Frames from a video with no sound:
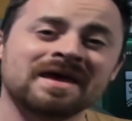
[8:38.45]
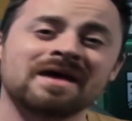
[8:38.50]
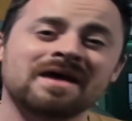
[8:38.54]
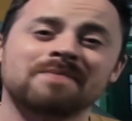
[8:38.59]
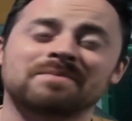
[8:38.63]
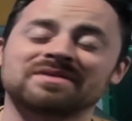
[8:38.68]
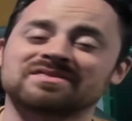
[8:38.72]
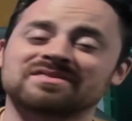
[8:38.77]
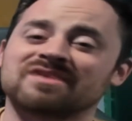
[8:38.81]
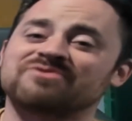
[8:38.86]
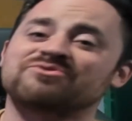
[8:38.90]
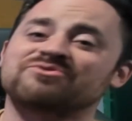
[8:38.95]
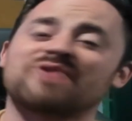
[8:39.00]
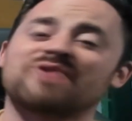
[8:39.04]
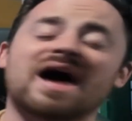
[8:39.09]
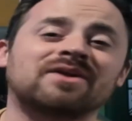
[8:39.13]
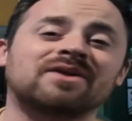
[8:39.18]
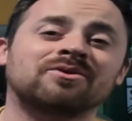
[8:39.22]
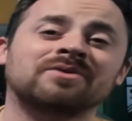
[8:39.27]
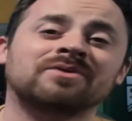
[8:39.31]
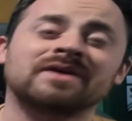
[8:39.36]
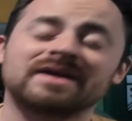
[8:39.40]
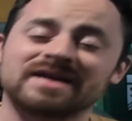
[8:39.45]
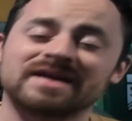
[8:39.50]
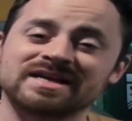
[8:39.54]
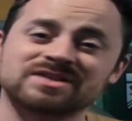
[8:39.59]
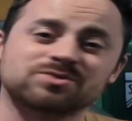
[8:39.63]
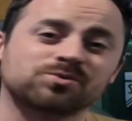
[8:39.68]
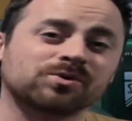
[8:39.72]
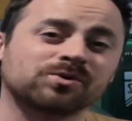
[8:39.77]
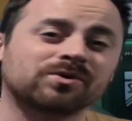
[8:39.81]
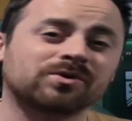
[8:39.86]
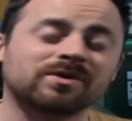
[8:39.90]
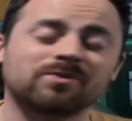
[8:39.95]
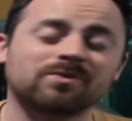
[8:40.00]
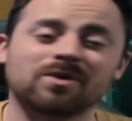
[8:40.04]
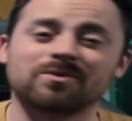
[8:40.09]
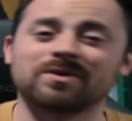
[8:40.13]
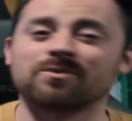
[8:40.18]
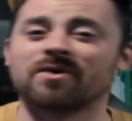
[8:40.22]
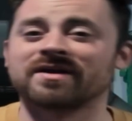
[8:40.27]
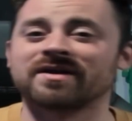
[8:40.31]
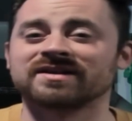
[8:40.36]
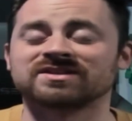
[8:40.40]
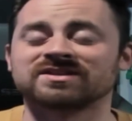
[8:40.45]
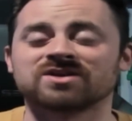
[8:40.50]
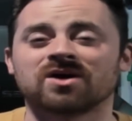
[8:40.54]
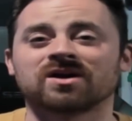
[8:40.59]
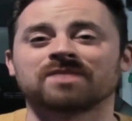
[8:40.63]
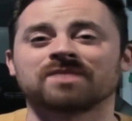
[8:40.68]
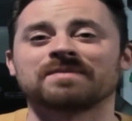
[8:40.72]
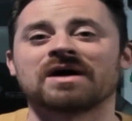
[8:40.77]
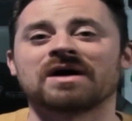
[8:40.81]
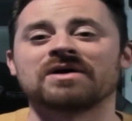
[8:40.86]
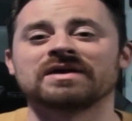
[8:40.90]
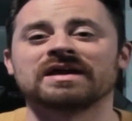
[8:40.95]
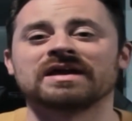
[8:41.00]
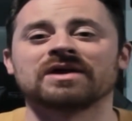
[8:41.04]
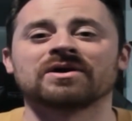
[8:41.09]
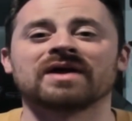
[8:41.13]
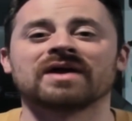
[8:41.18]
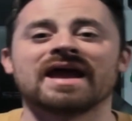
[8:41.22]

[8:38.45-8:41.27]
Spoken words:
but the final is really what we want to talk about here,